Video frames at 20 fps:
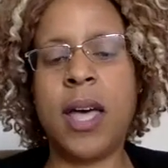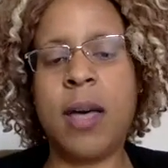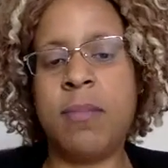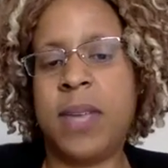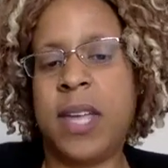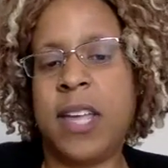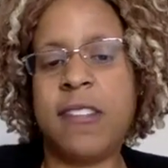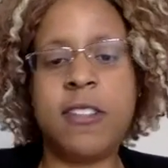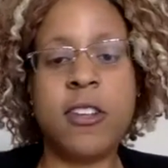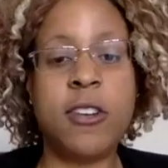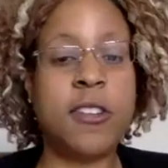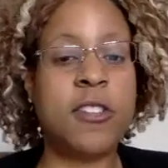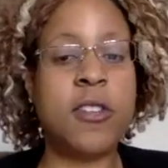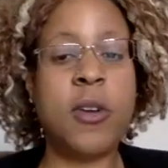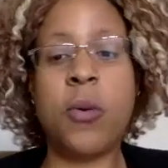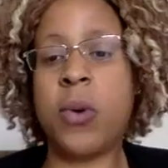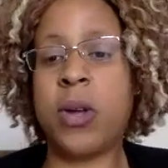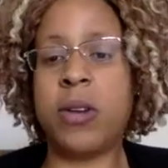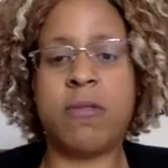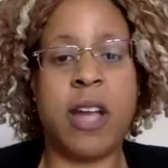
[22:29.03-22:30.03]
because there's no
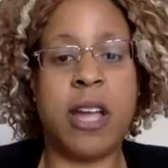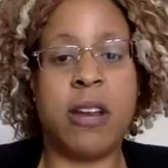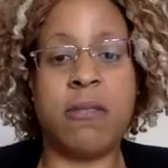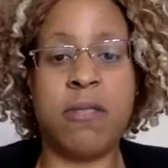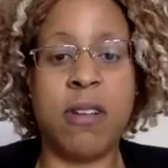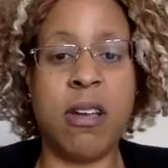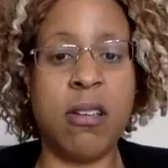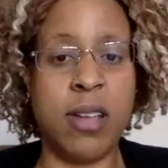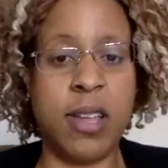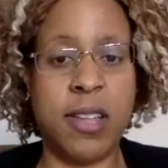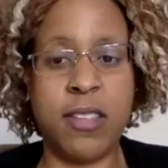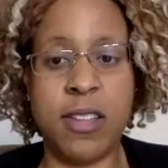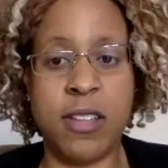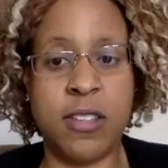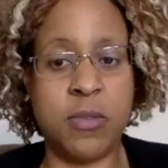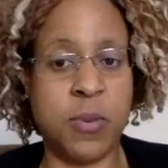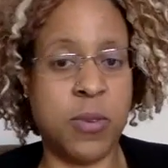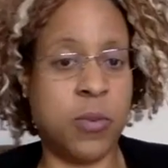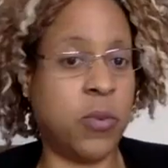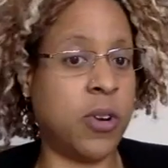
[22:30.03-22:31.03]
one right or wrong.
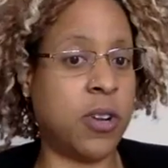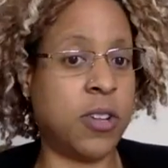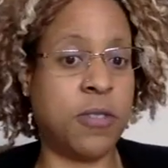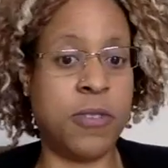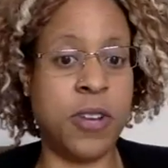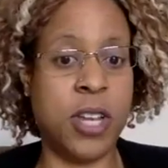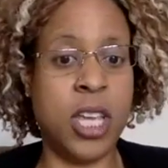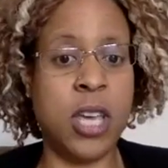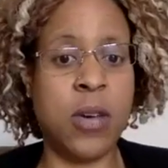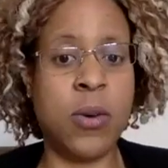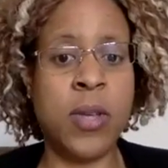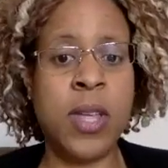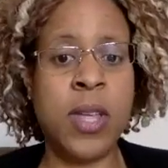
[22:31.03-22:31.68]
It's what works for you.